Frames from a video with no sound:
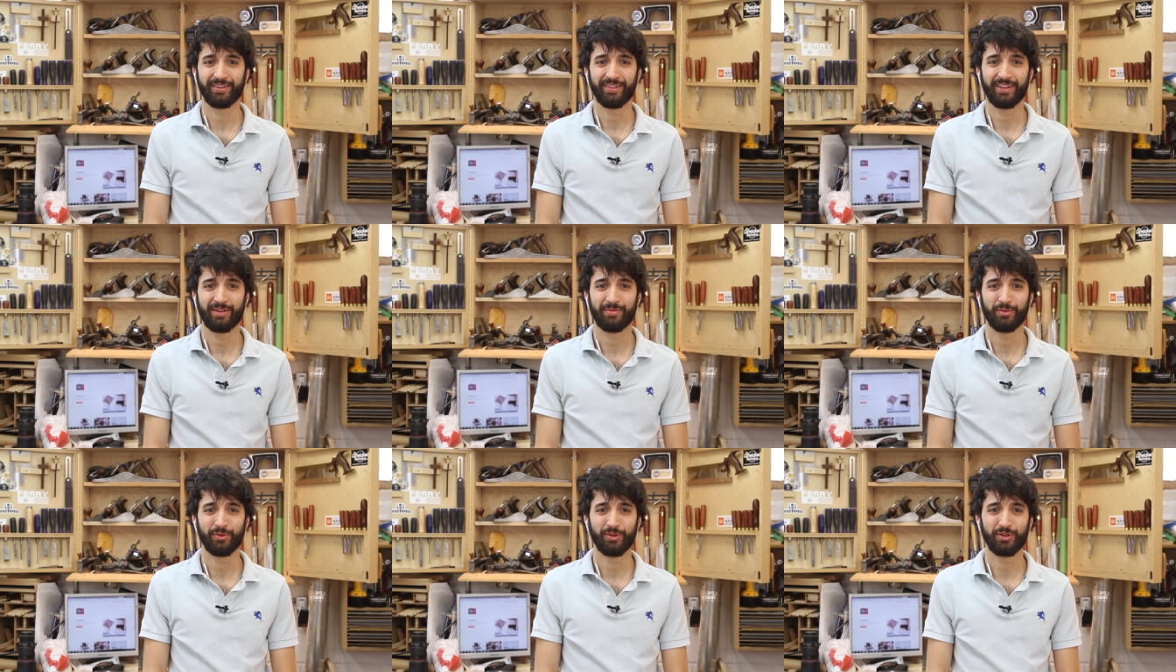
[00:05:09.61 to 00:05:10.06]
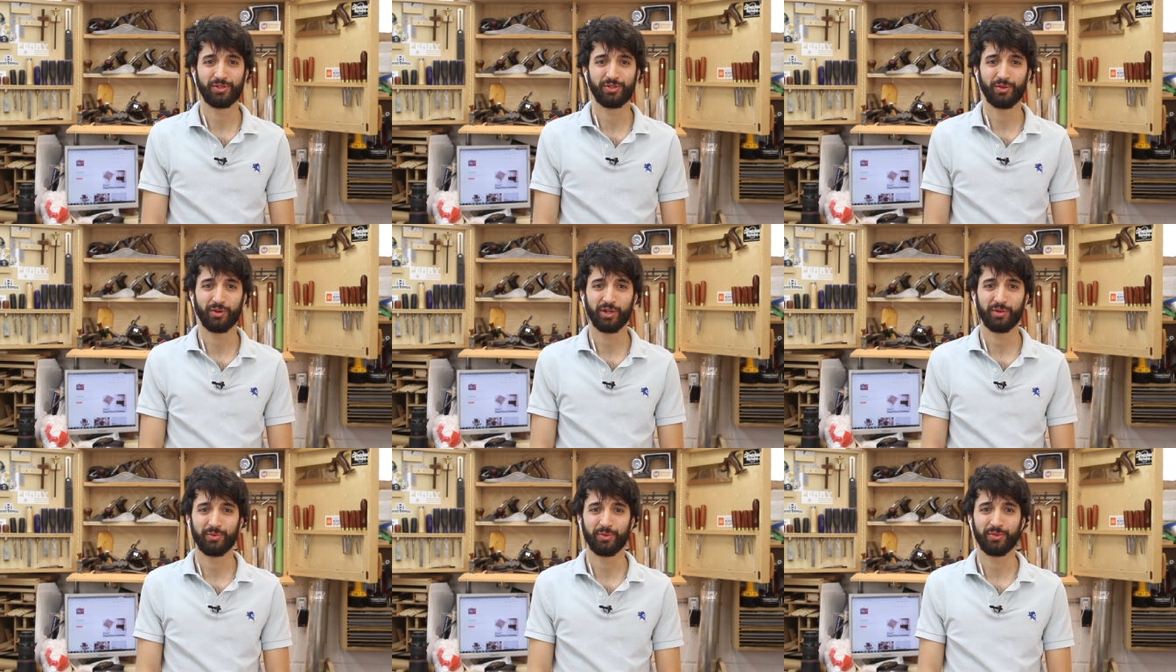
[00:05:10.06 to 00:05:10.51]
a lot more
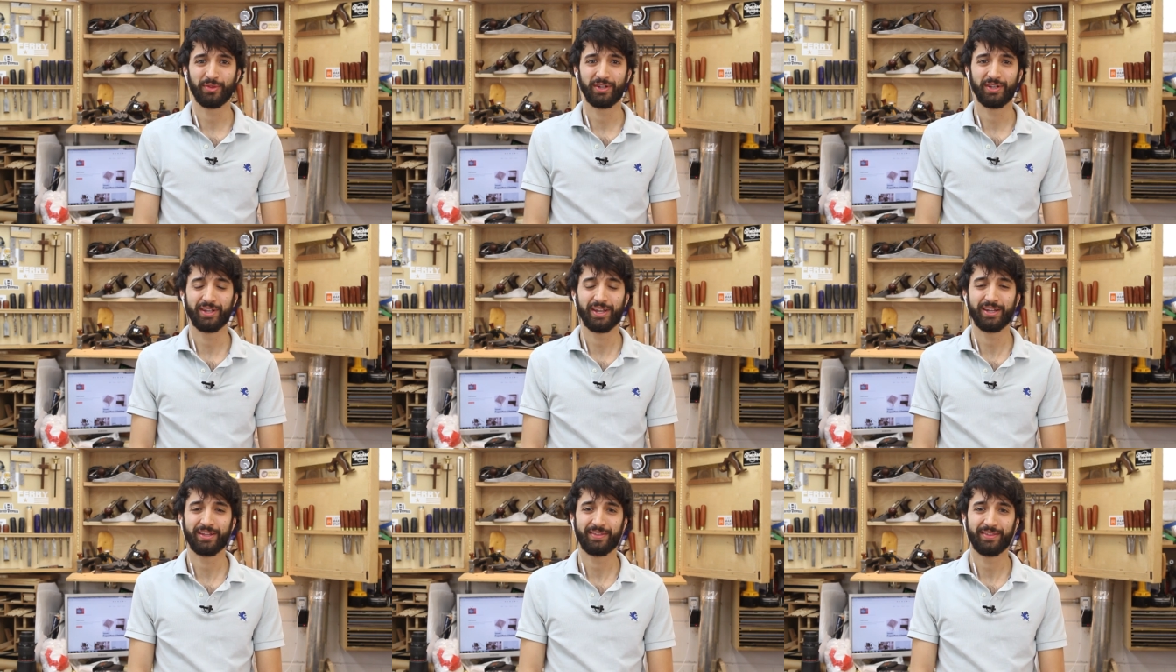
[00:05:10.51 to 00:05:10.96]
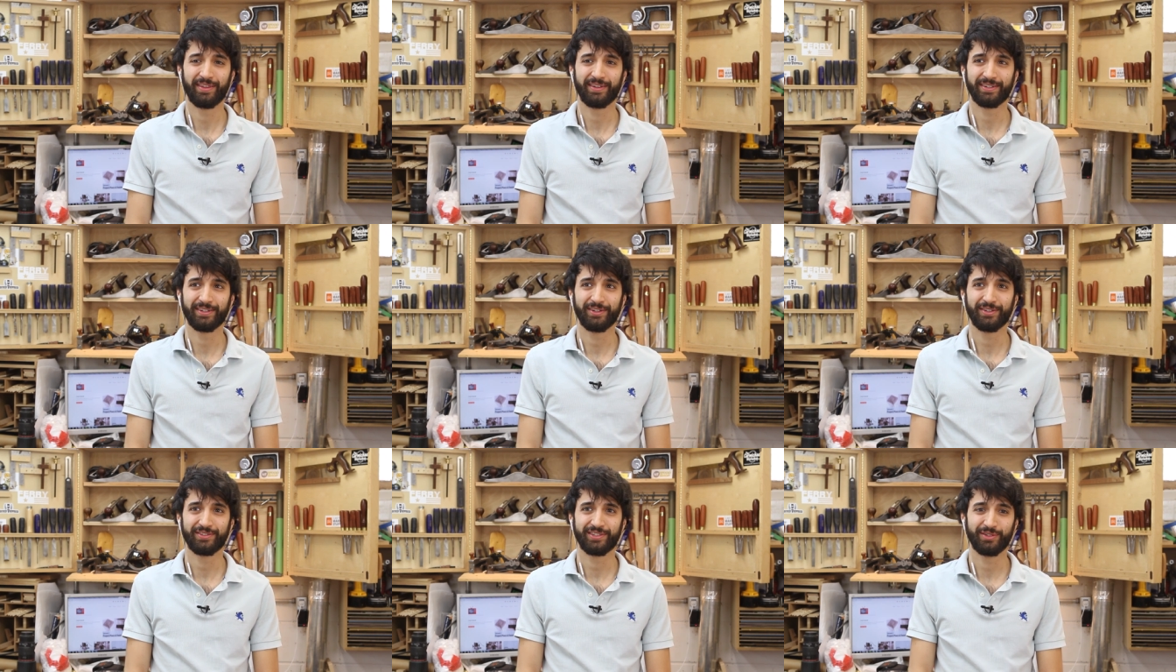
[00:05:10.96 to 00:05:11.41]
enjoyable than
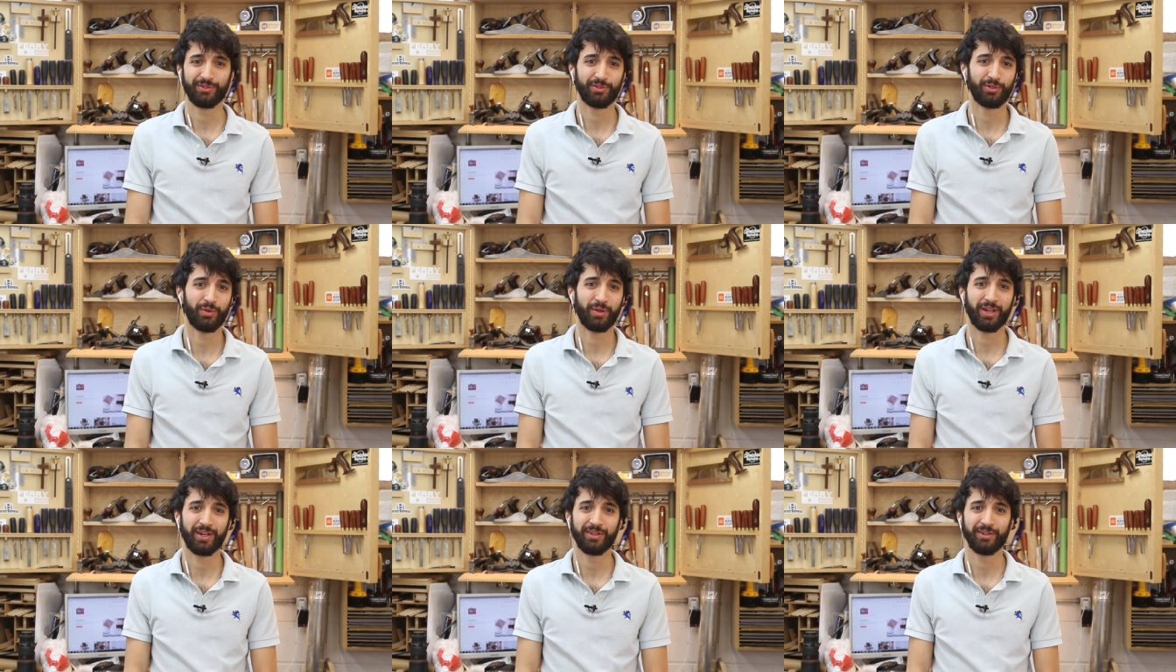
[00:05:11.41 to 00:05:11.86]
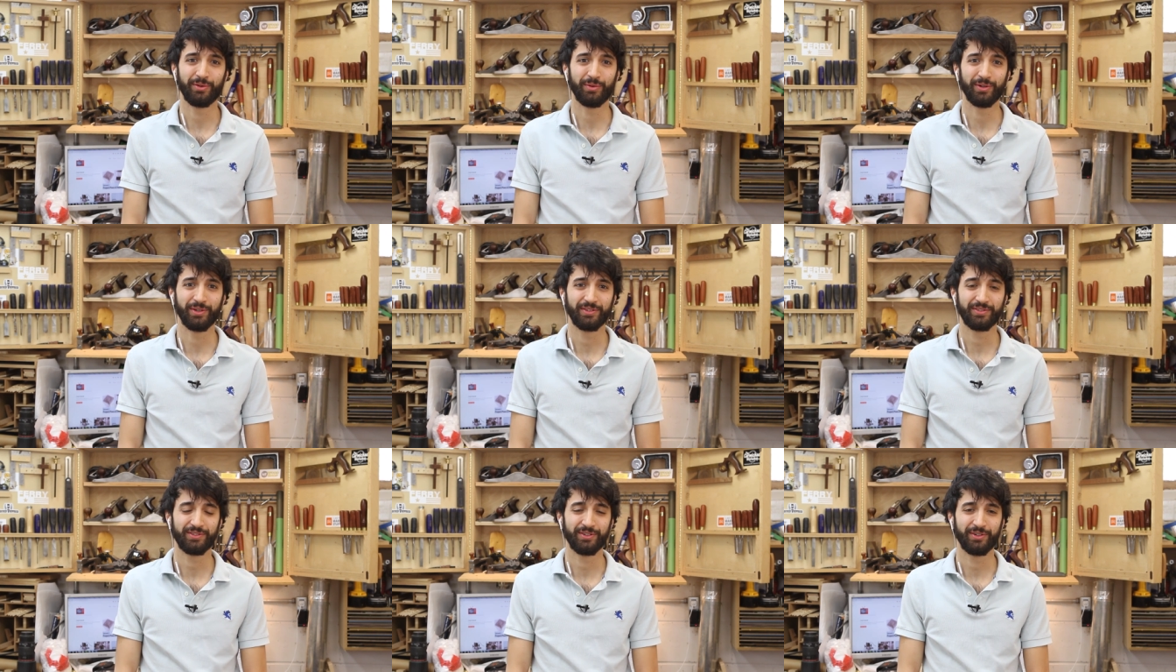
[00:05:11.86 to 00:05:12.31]
anything else I was doing
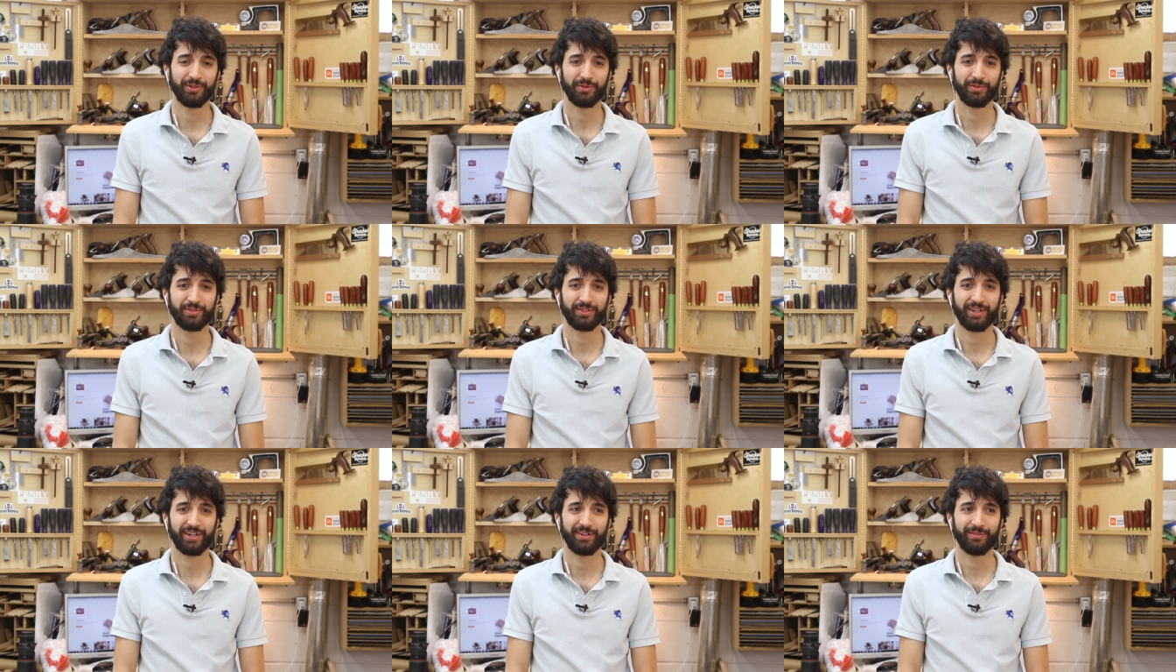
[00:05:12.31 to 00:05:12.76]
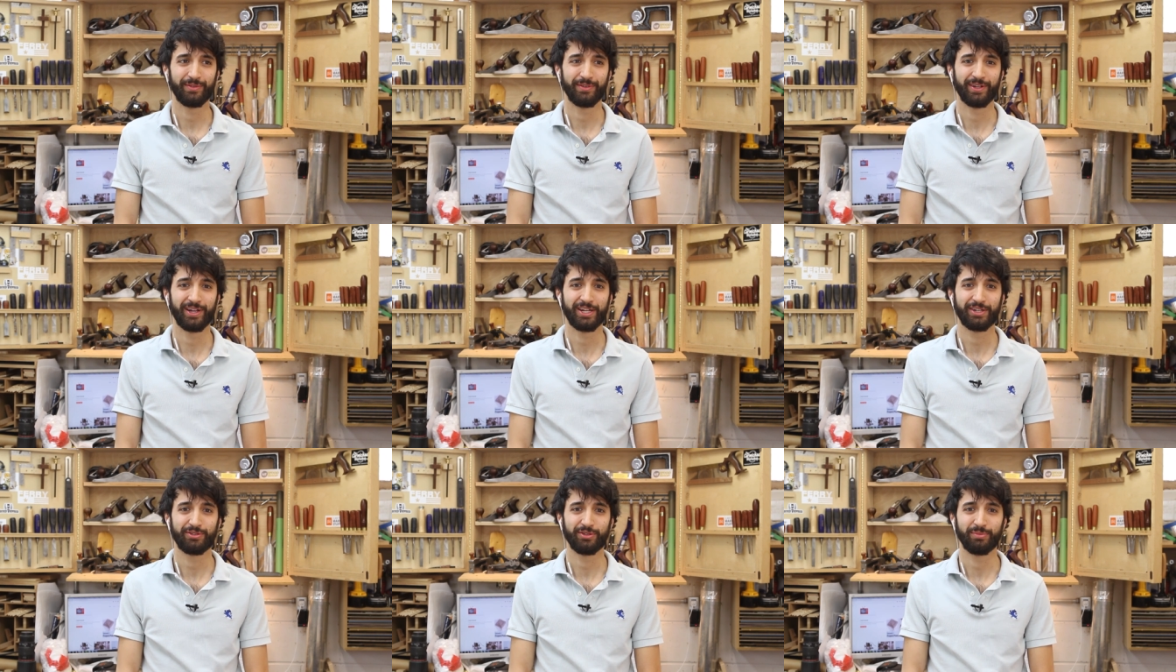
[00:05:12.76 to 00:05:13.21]
anyway, so it was kind of a
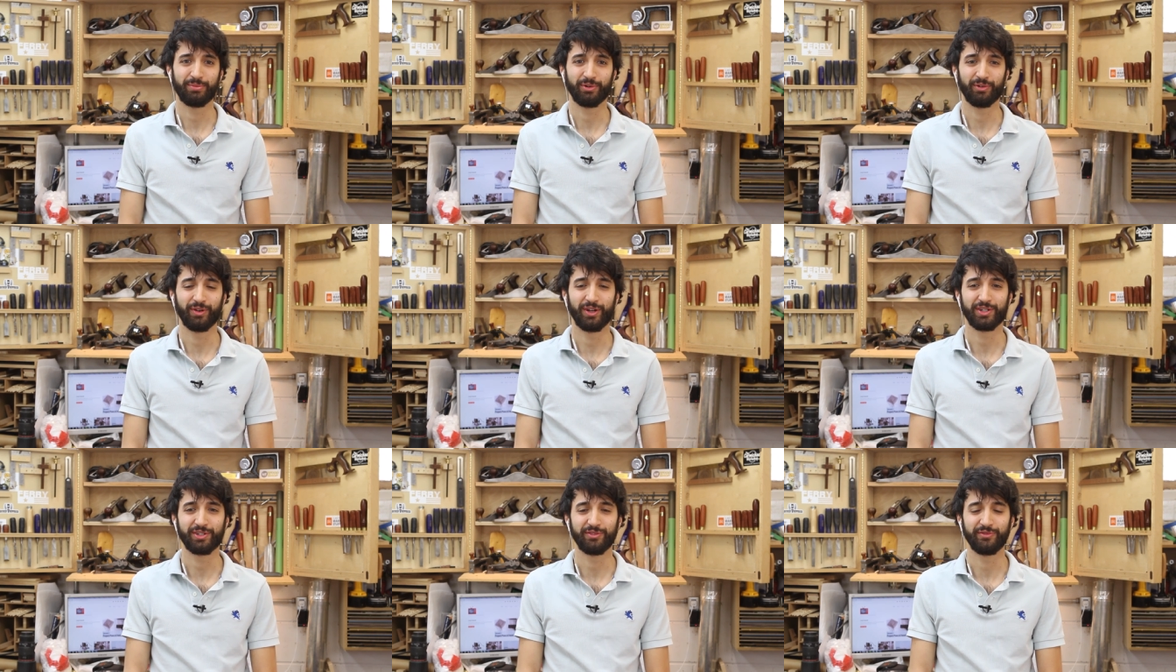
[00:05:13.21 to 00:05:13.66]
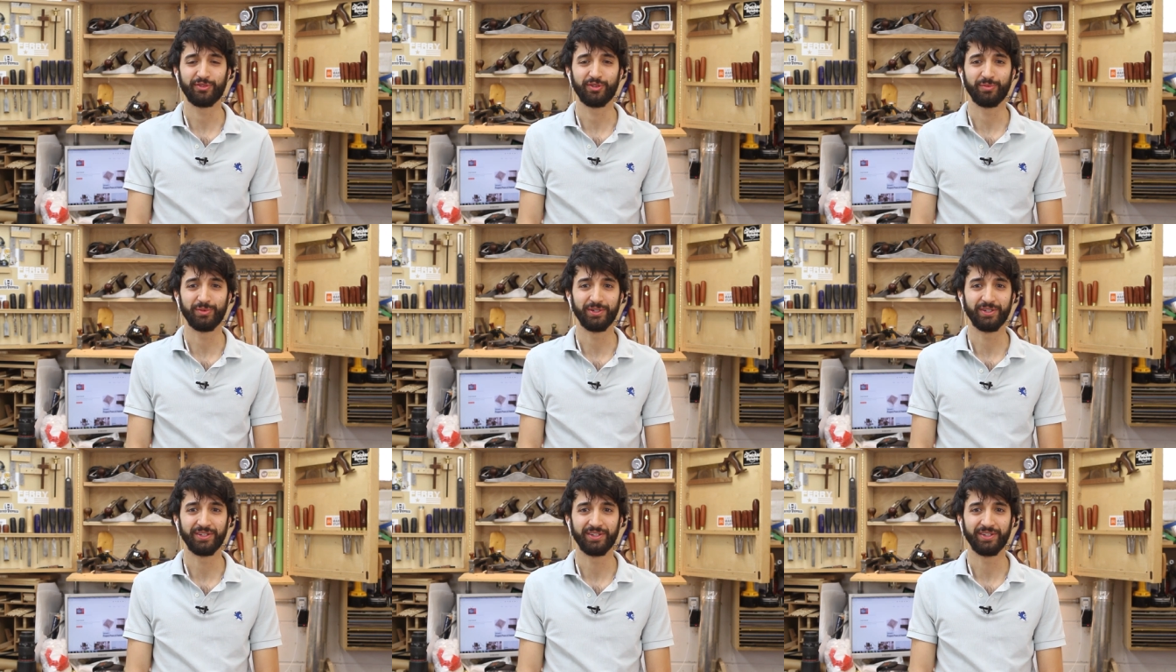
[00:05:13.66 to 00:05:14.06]
natural progression for me.